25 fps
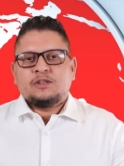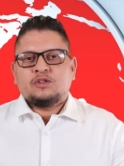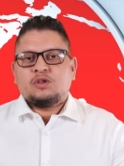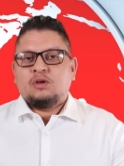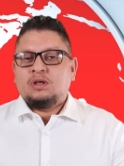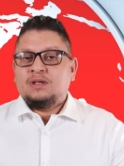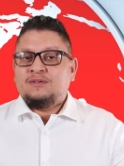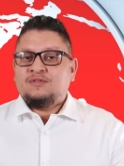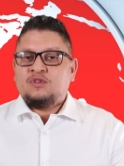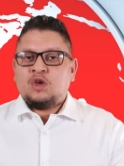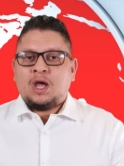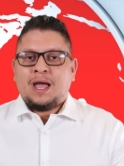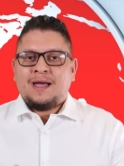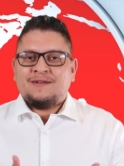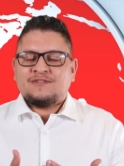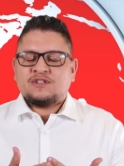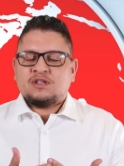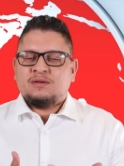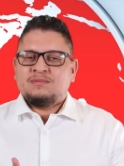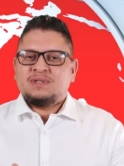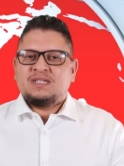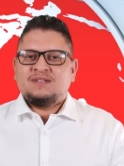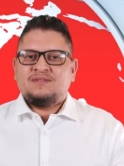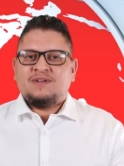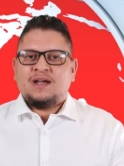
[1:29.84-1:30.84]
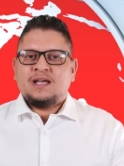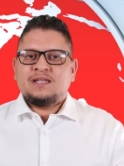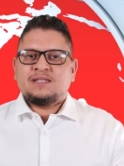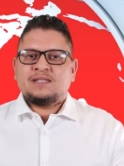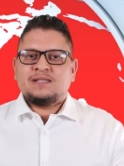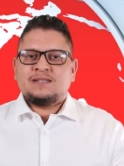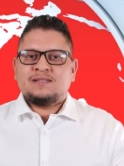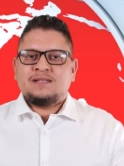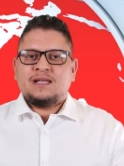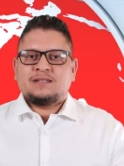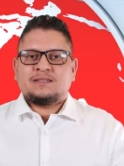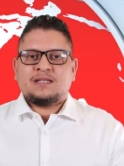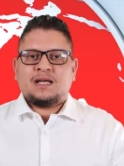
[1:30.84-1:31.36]
So if you have some
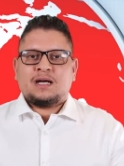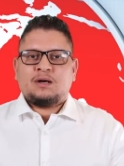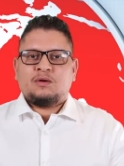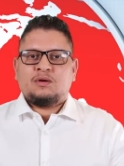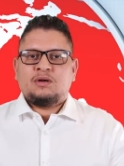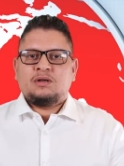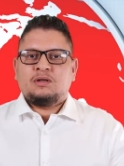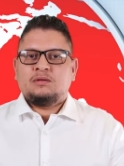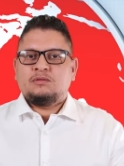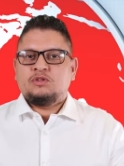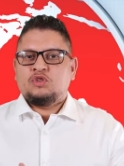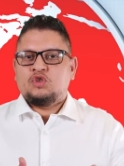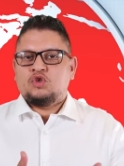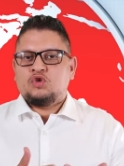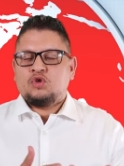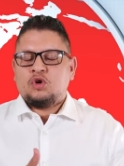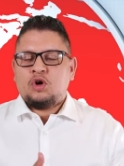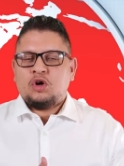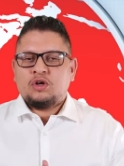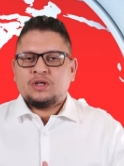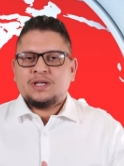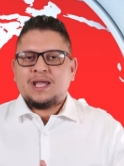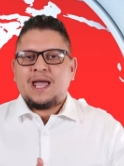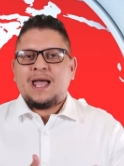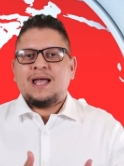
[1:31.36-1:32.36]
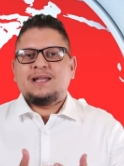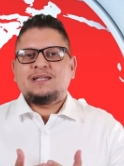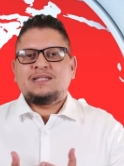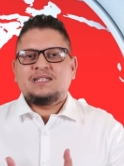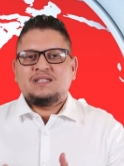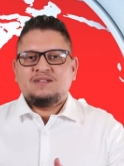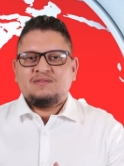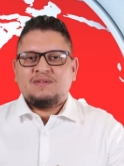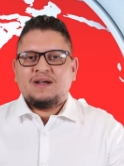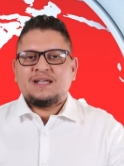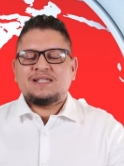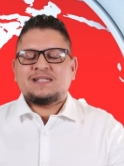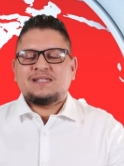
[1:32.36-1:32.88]
devices that are drug and
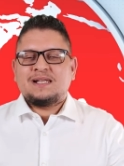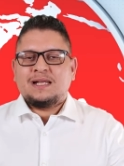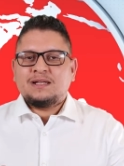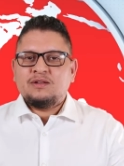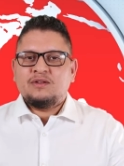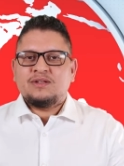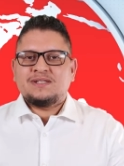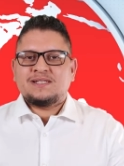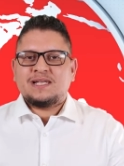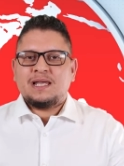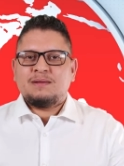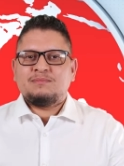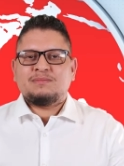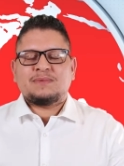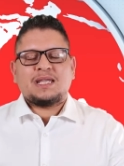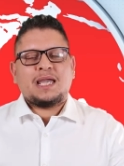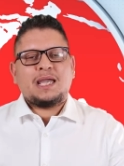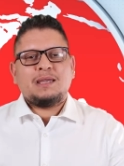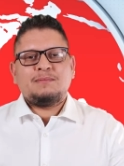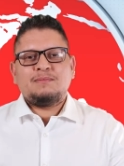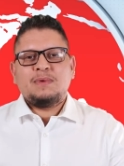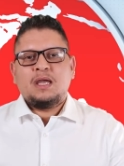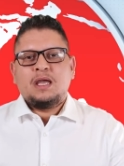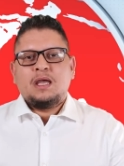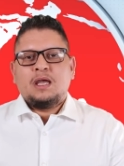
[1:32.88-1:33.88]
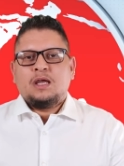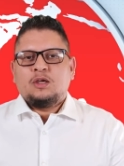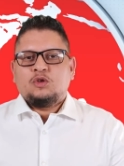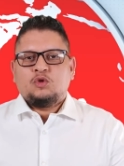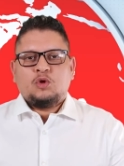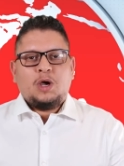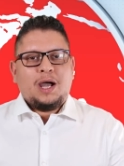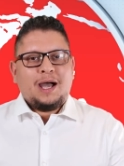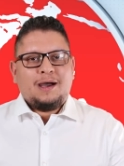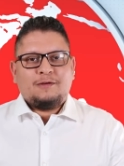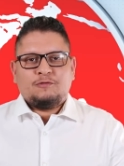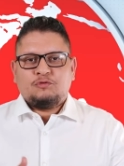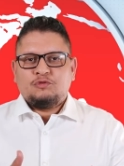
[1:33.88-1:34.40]
devices at the same time,
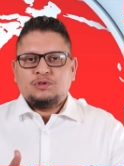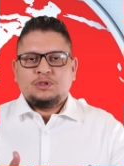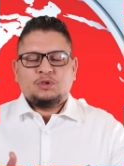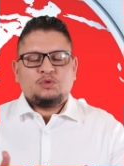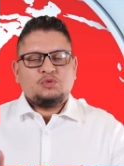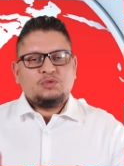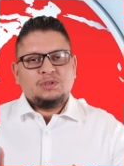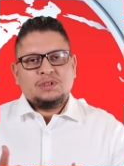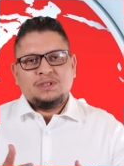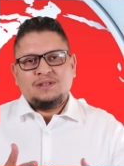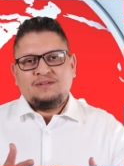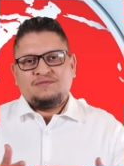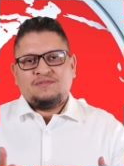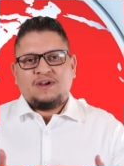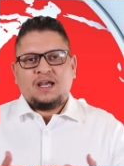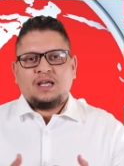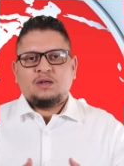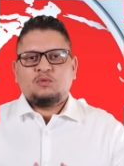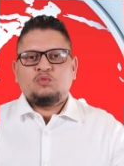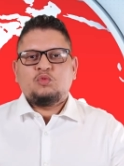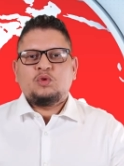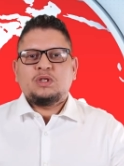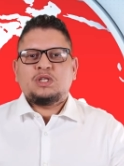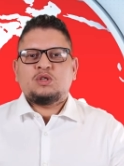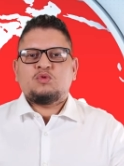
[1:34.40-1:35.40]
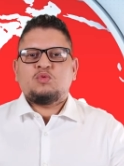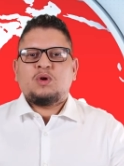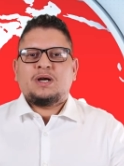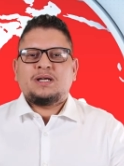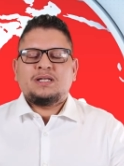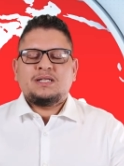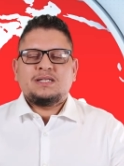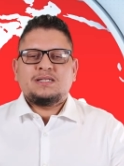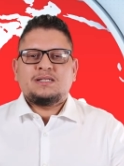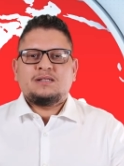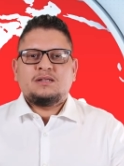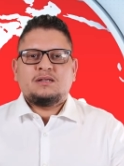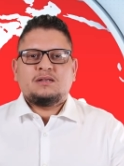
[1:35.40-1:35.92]
you have really to define which
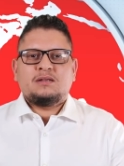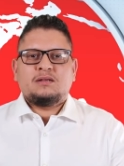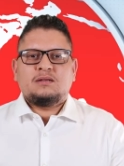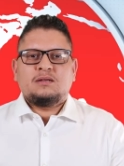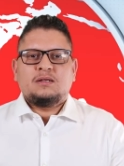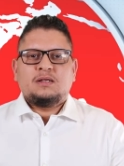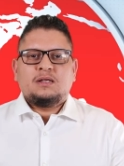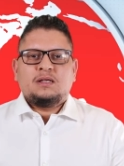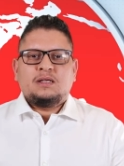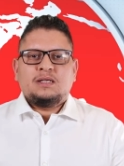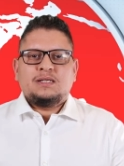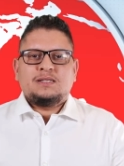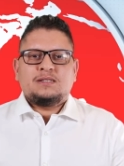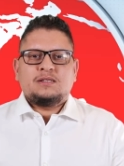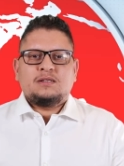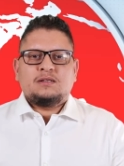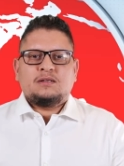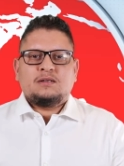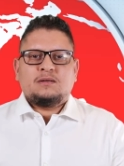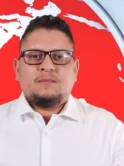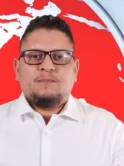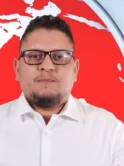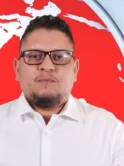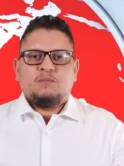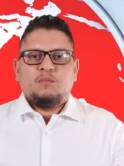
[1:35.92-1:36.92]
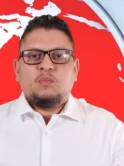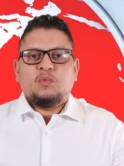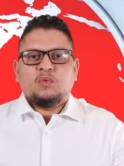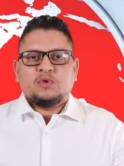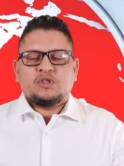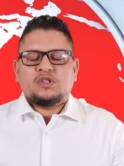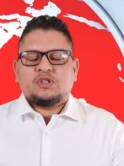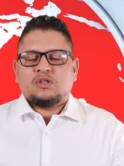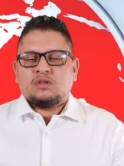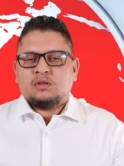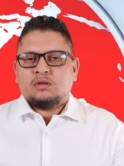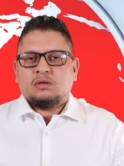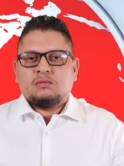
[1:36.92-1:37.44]
one is the is the uh,
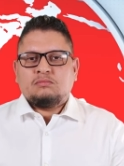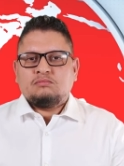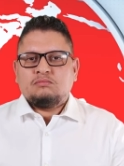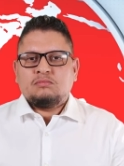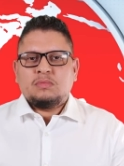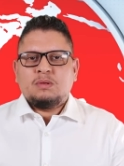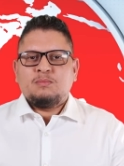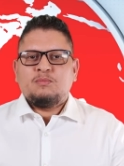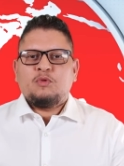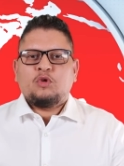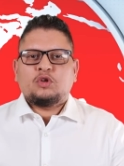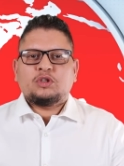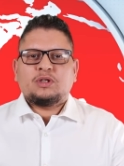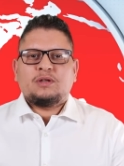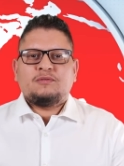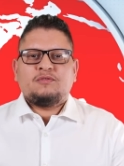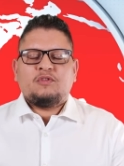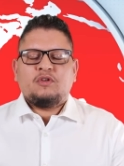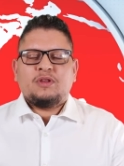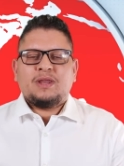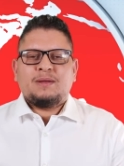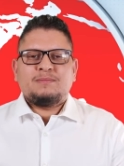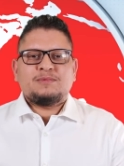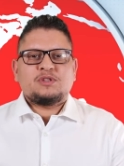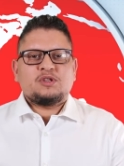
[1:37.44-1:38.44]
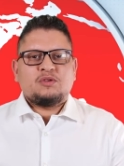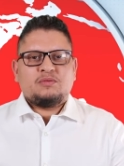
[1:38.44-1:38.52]
most um, important for them.